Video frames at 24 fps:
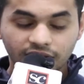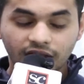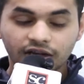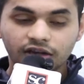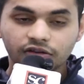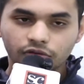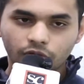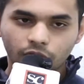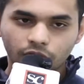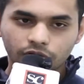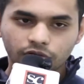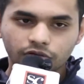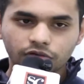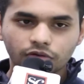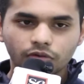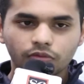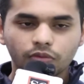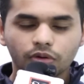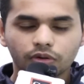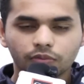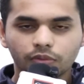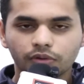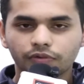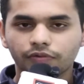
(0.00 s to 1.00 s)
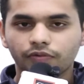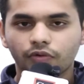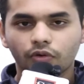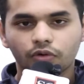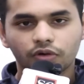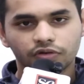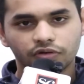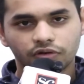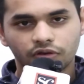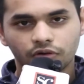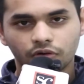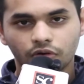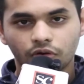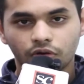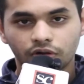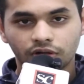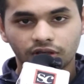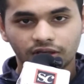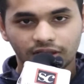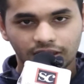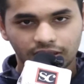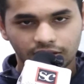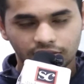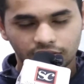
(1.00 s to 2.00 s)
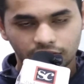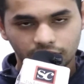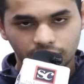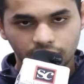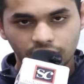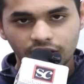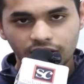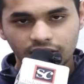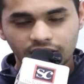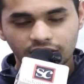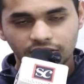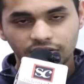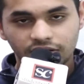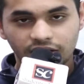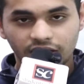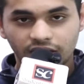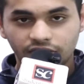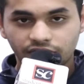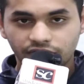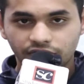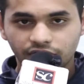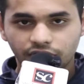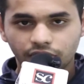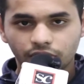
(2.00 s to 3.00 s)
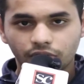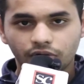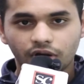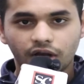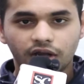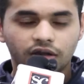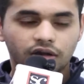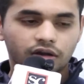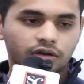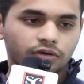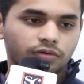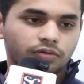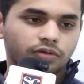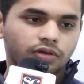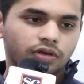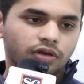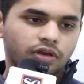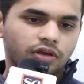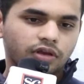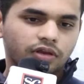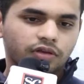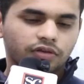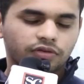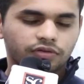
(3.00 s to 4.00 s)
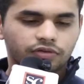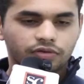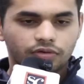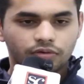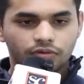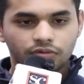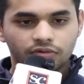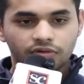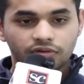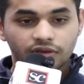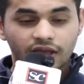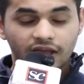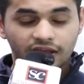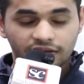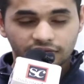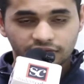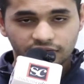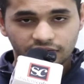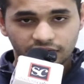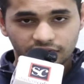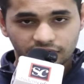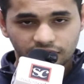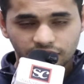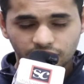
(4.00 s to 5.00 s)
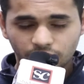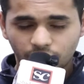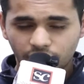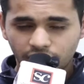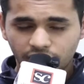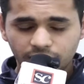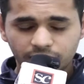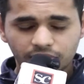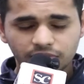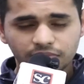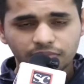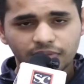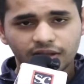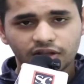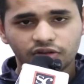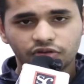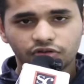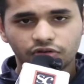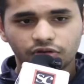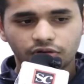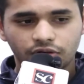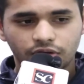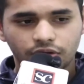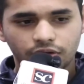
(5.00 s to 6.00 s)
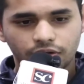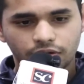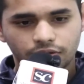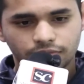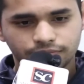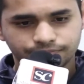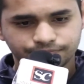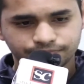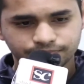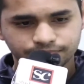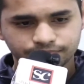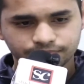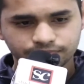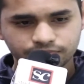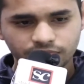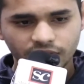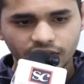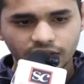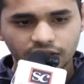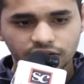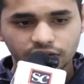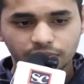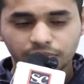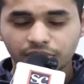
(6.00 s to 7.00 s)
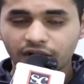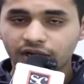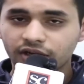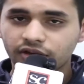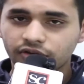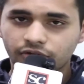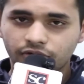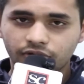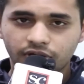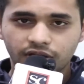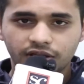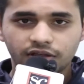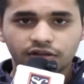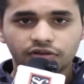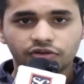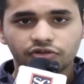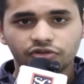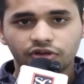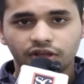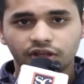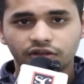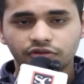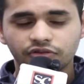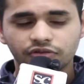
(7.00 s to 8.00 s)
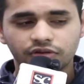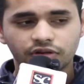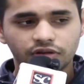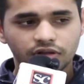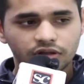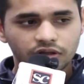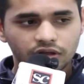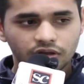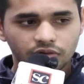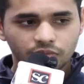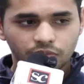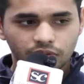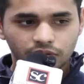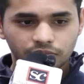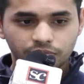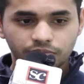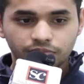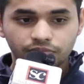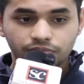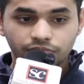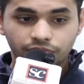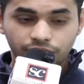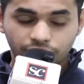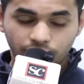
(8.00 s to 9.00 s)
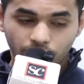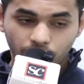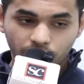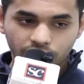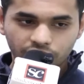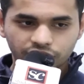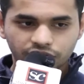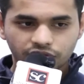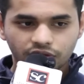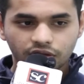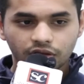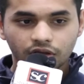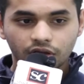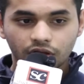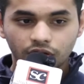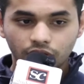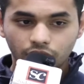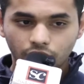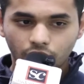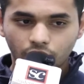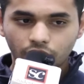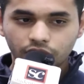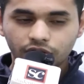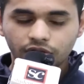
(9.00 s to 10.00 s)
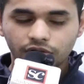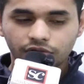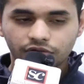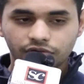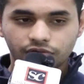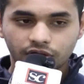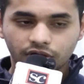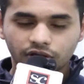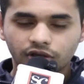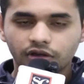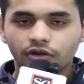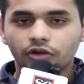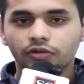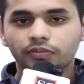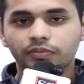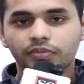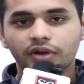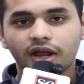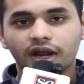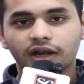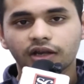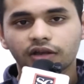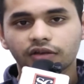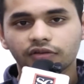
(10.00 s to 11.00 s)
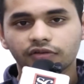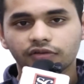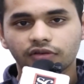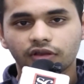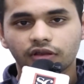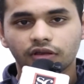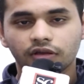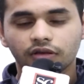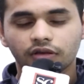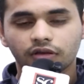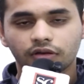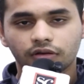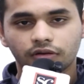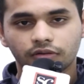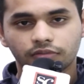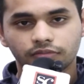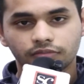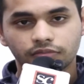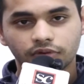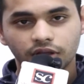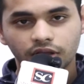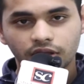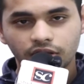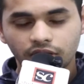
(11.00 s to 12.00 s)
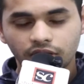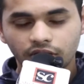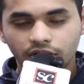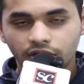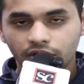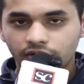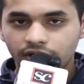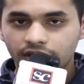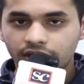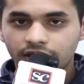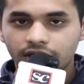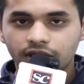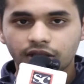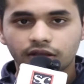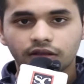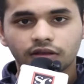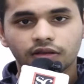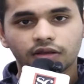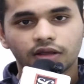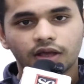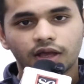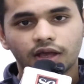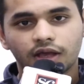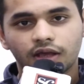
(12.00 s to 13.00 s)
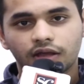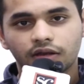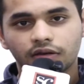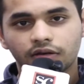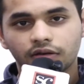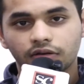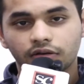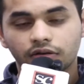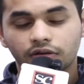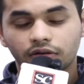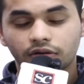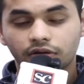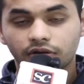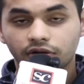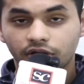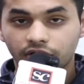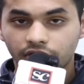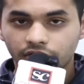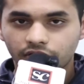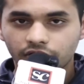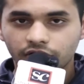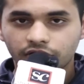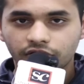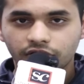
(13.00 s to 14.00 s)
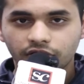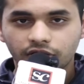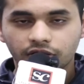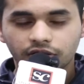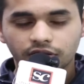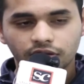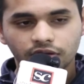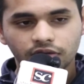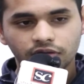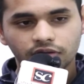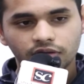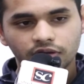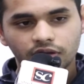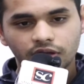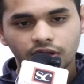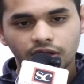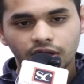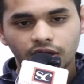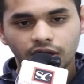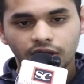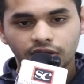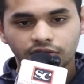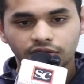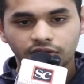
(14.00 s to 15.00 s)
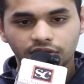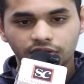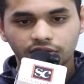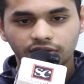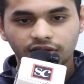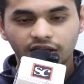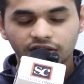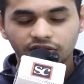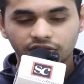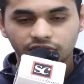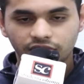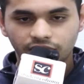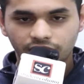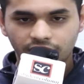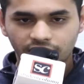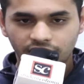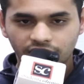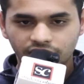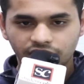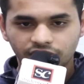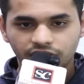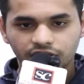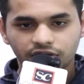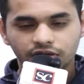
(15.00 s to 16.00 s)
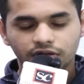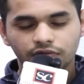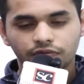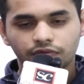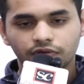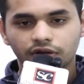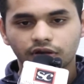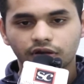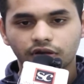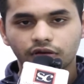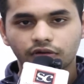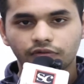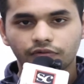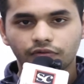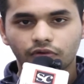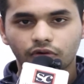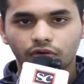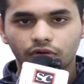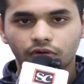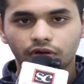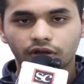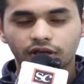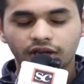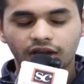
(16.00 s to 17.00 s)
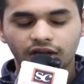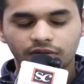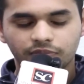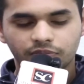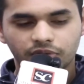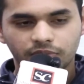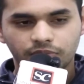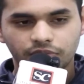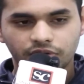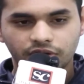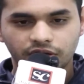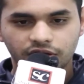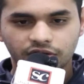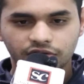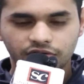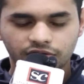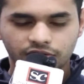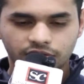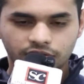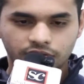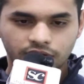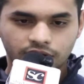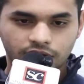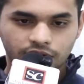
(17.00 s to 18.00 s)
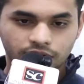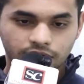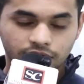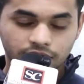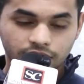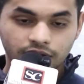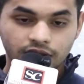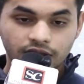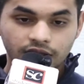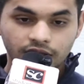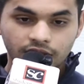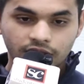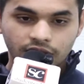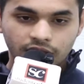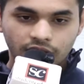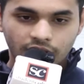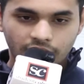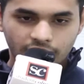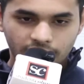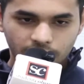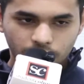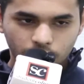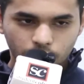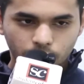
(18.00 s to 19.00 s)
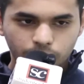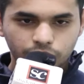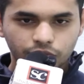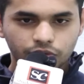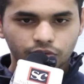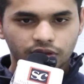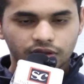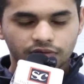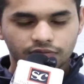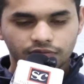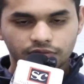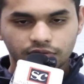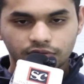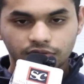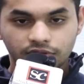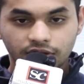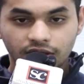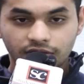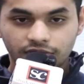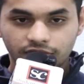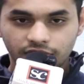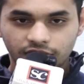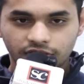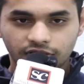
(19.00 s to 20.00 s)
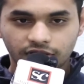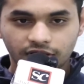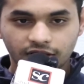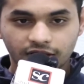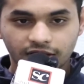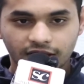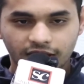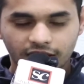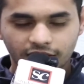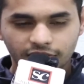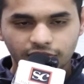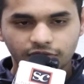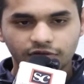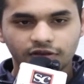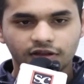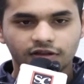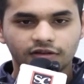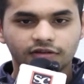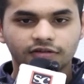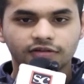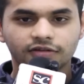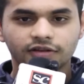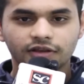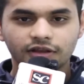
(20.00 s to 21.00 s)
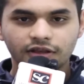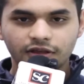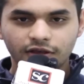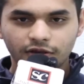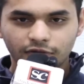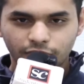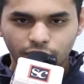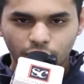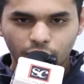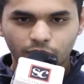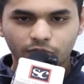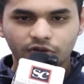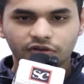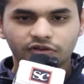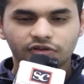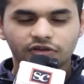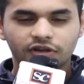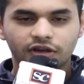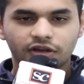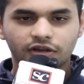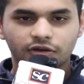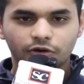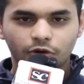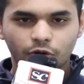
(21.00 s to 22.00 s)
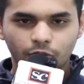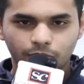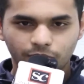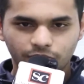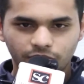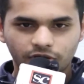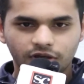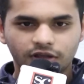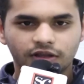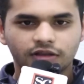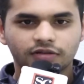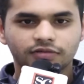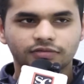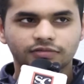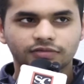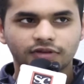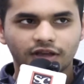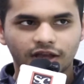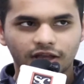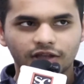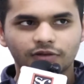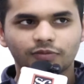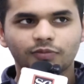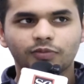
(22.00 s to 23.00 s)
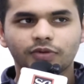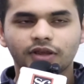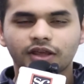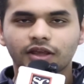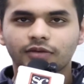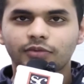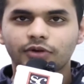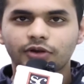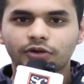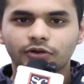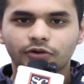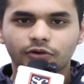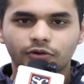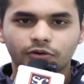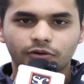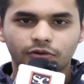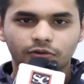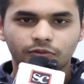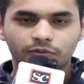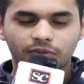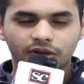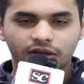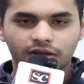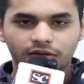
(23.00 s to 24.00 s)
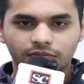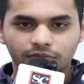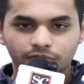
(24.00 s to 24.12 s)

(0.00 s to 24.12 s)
is also what we're focusing on in the institute right now. So as it's already been mentioned, the practice routine has changed. We're focusing a lot strictly on practicing reading and critical thinking. I think that's very significant for CLAT preparation, and I hope to give in everything I have, and 4 months later, hopefully, I'll be able to go to my